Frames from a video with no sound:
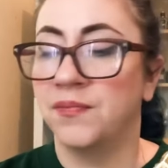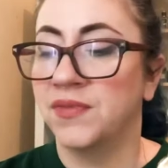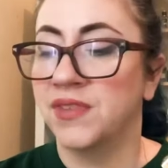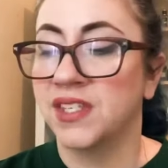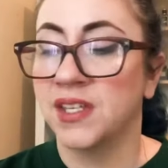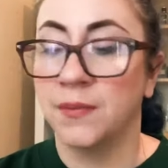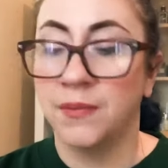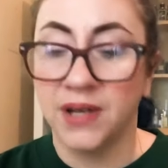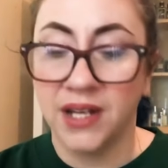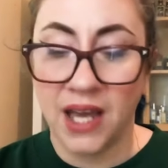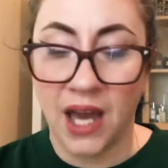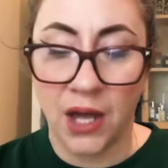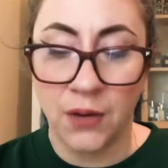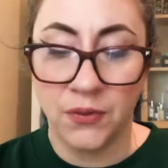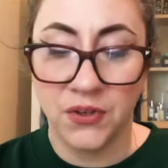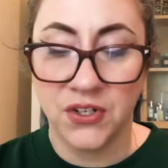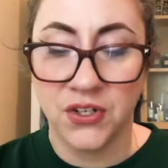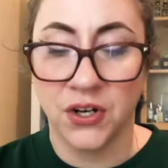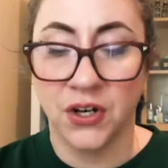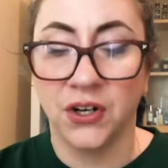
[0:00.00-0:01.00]
Somebody had
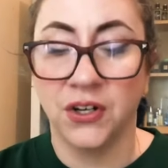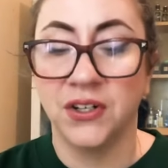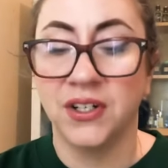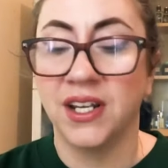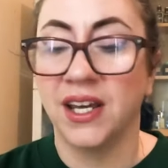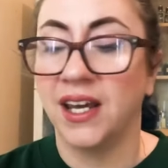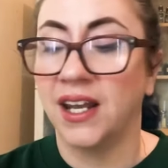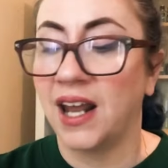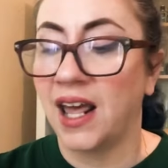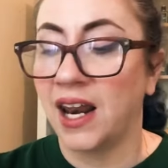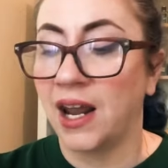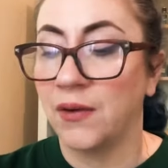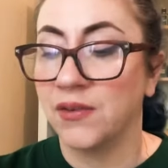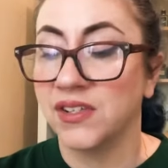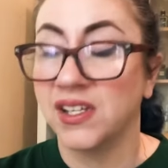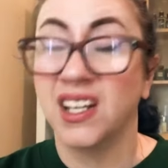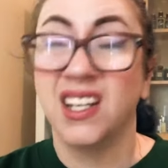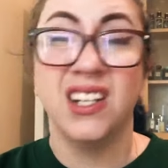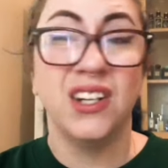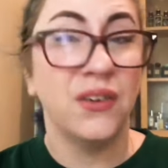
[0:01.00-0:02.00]
returned it, and I was
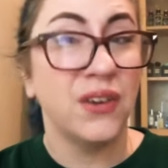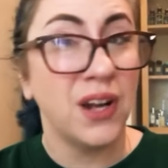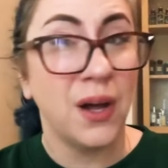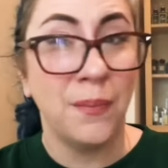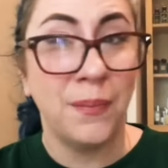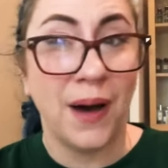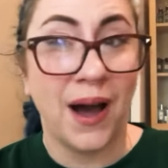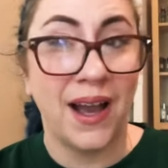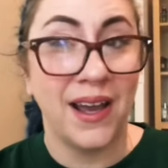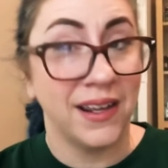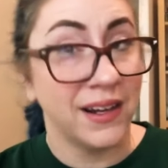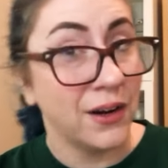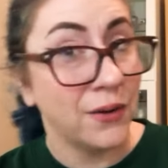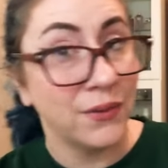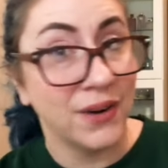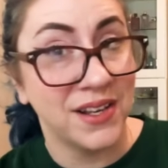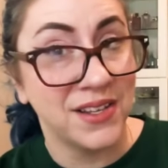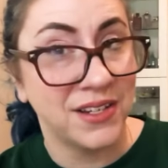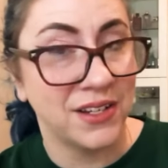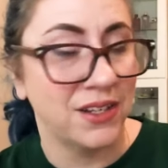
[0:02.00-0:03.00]
like, you know what, I'll buy it. I'll
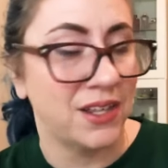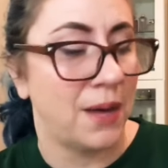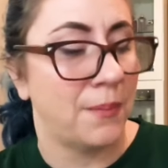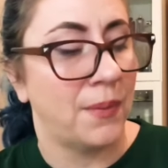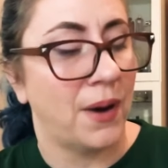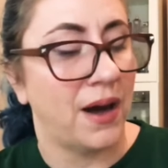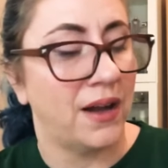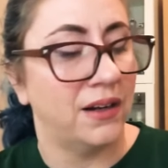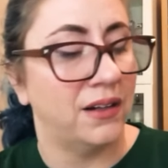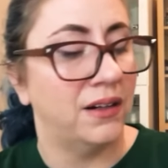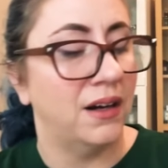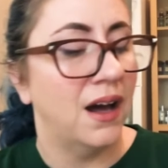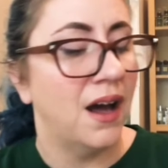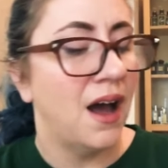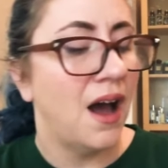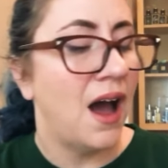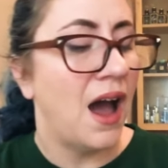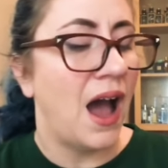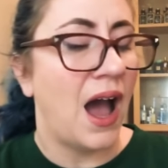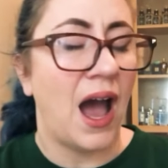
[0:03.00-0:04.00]
rescue that bottle,
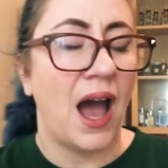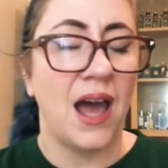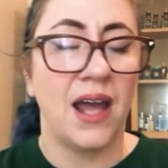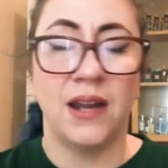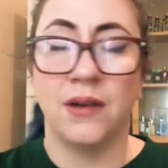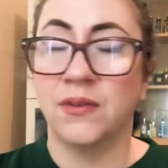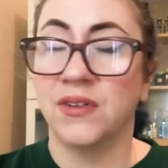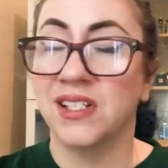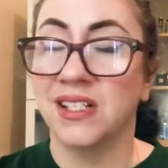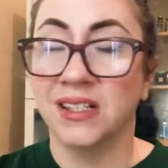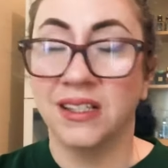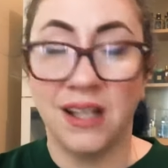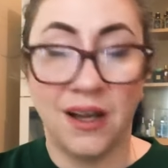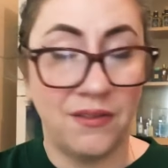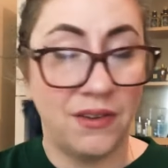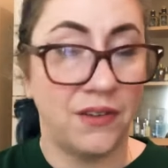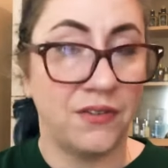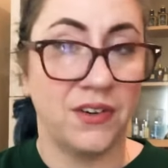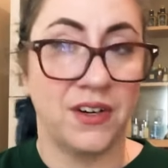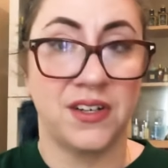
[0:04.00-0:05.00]
and it was love
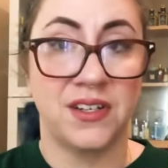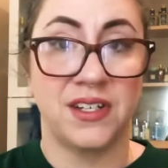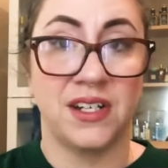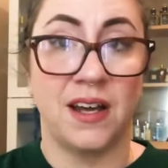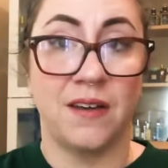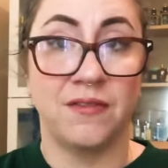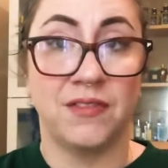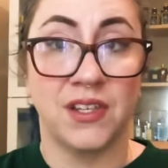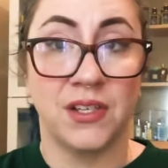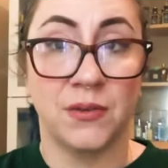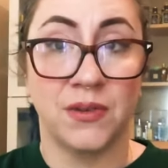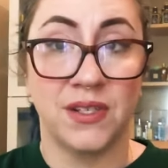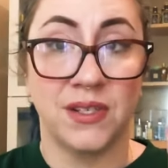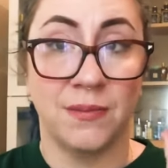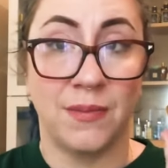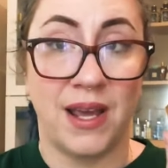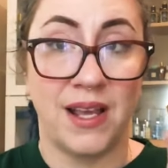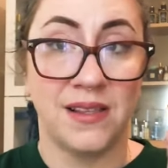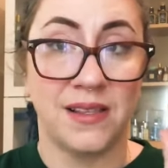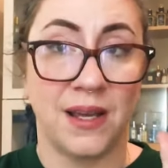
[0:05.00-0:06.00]
at first sniff. This one's
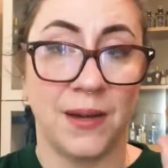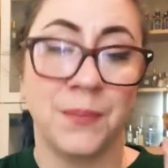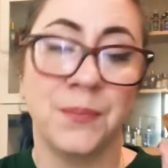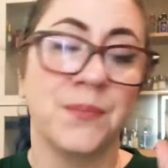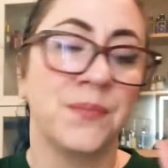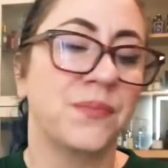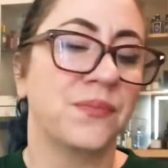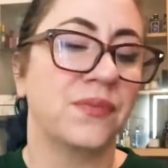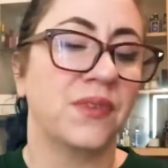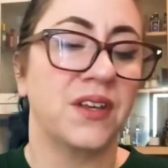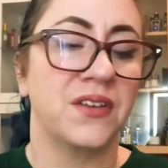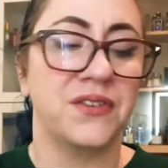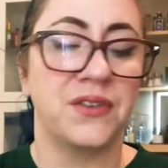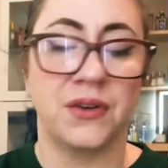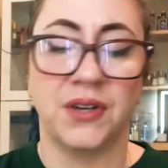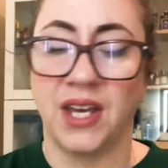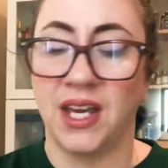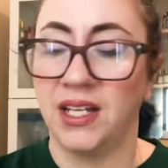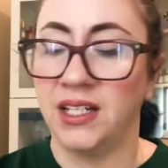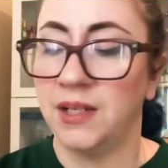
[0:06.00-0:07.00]
amazing. So
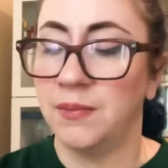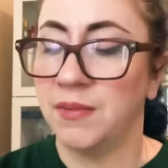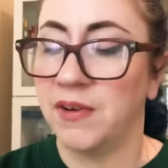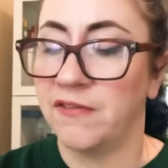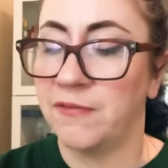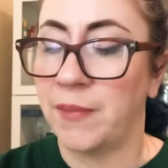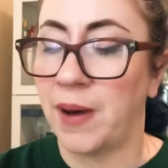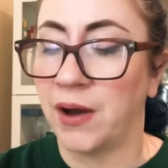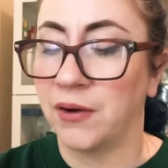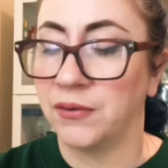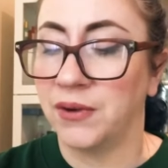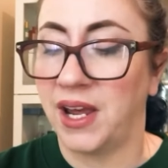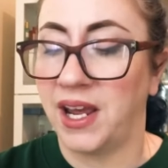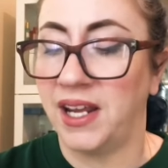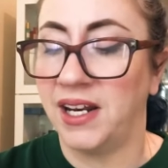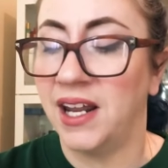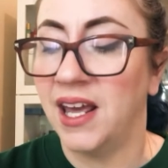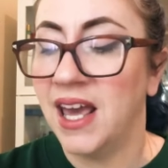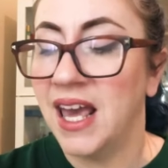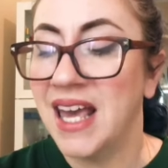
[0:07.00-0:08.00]
Kingdom of
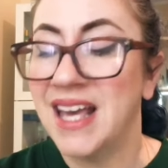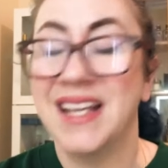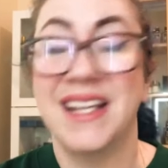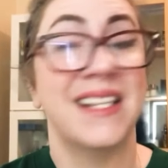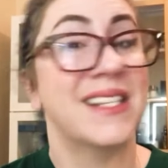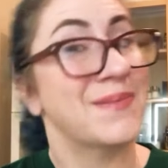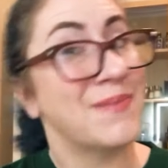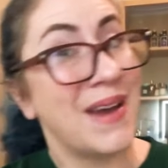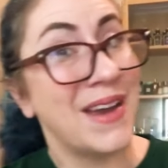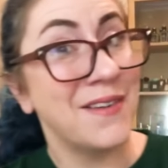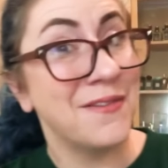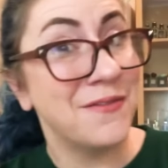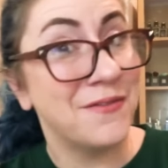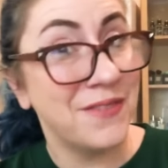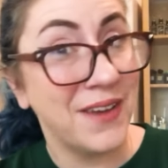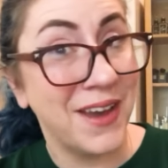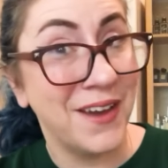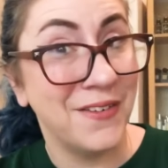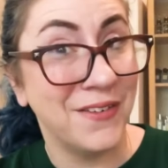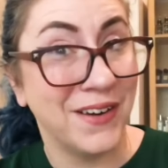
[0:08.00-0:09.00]
Bahrain is my
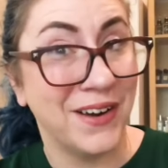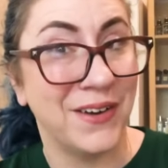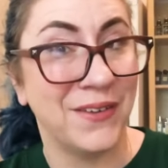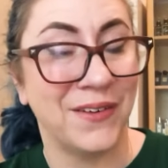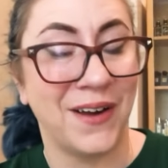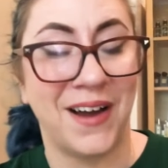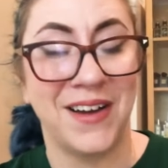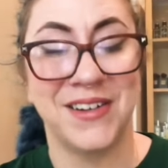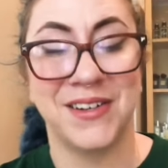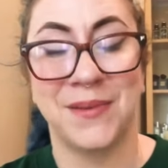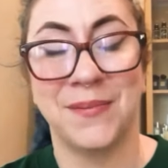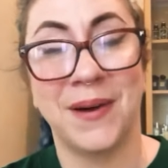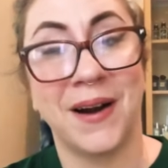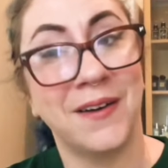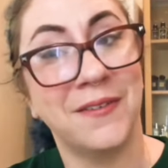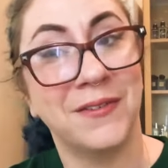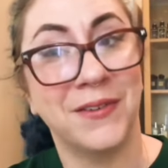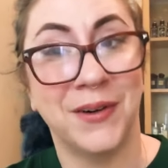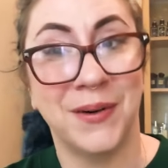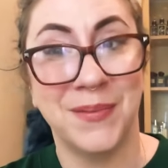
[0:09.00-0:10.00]
favorite Roja
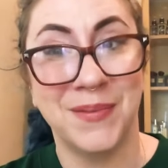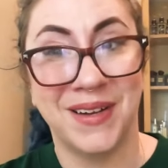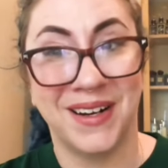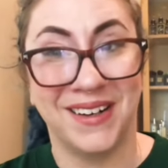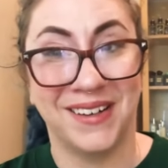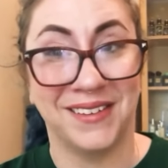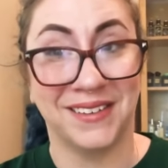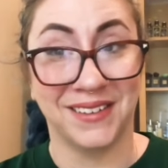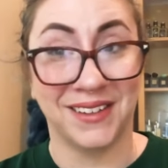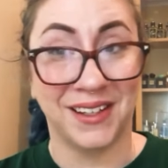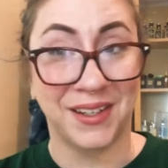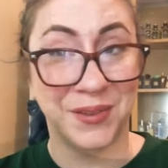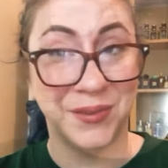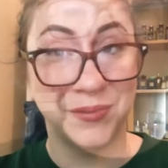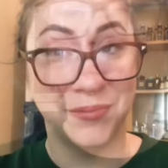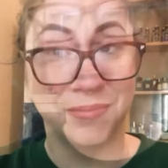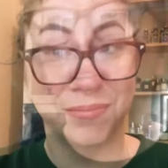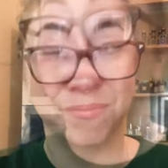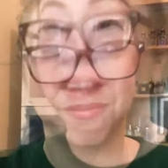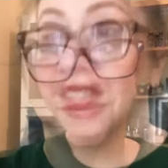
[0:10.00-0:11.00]
Parfum currently. I do
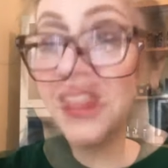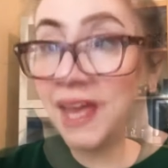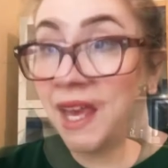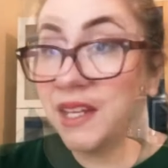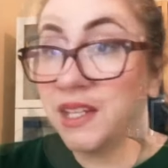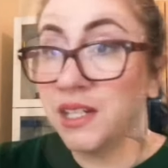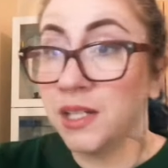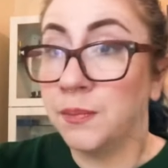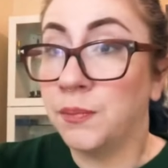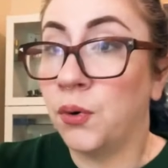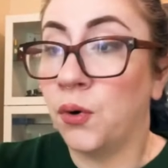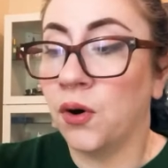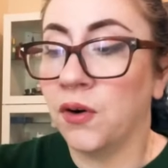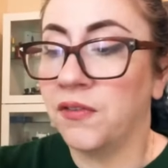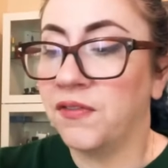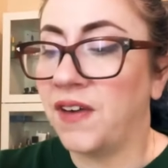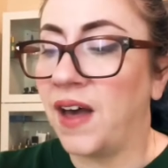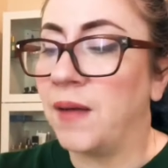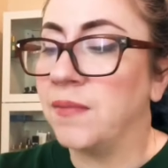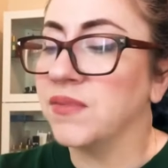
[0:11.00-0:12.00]
have Scandal Pour
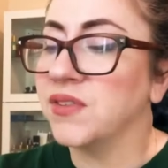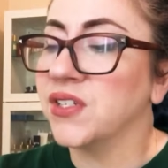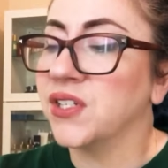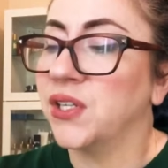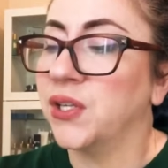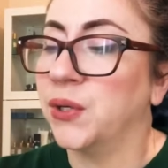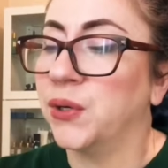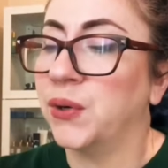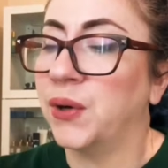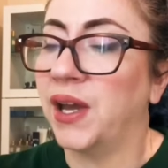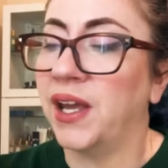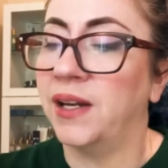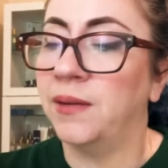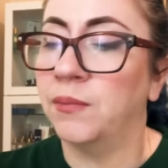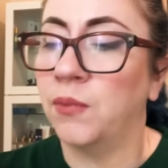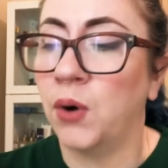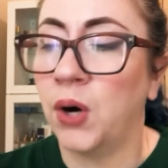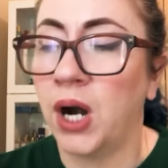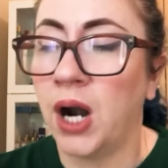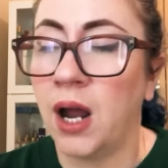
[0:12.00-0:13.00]
Femme too, in
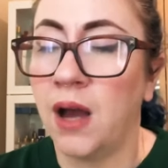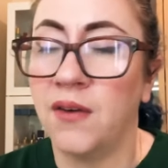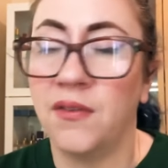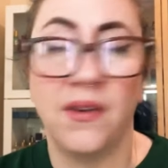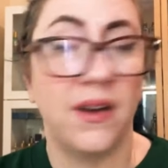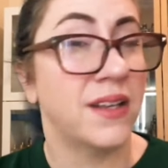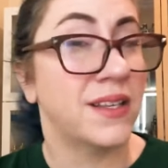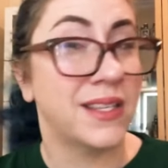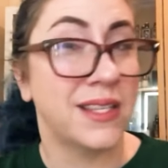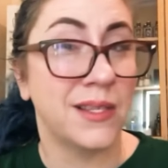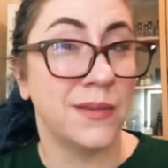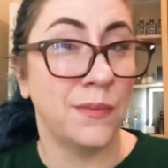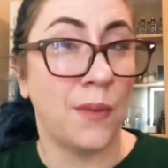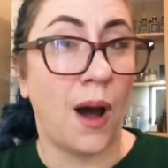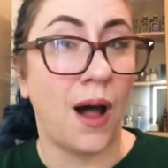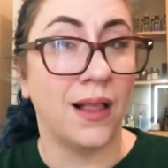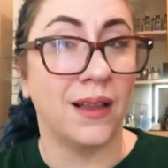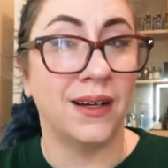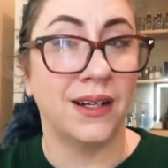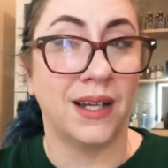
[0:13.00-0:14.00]
more of a
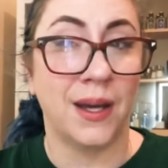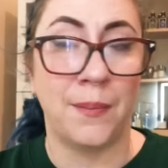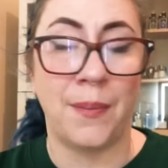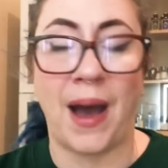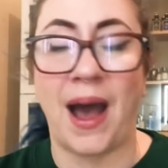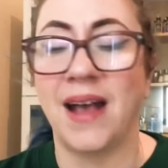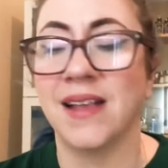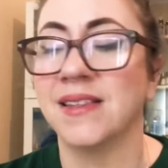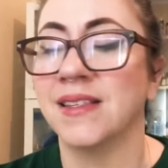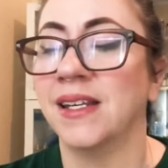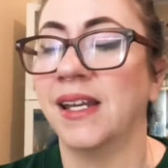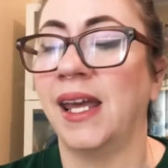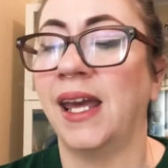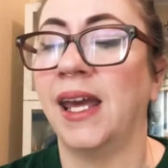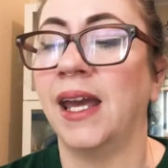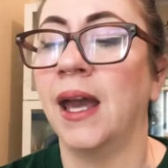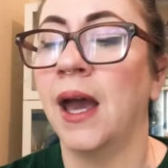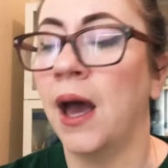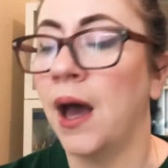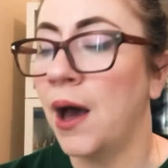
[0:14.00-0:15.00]
smaller
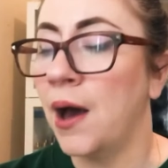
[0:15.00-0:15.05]
capacity.